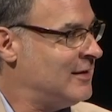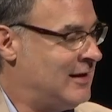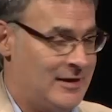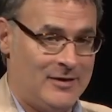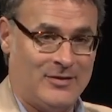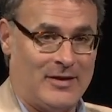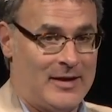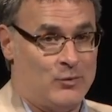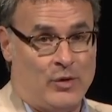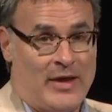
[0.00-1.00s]
And it's
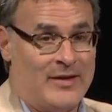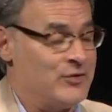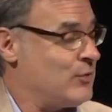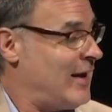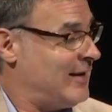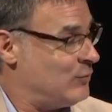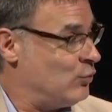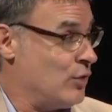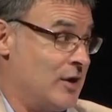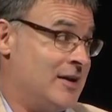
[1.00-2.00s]
like, well, that's great.
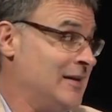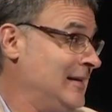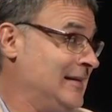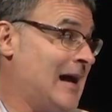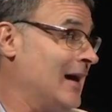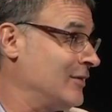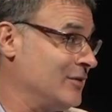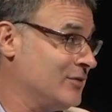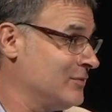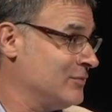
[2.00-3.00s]
We're going to need
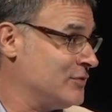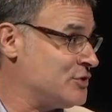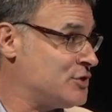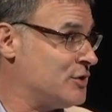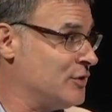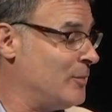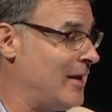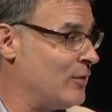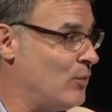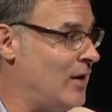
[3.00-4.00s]
doctors for sure, no
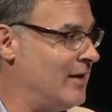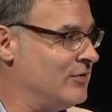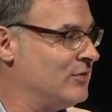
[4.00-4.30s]
matter what.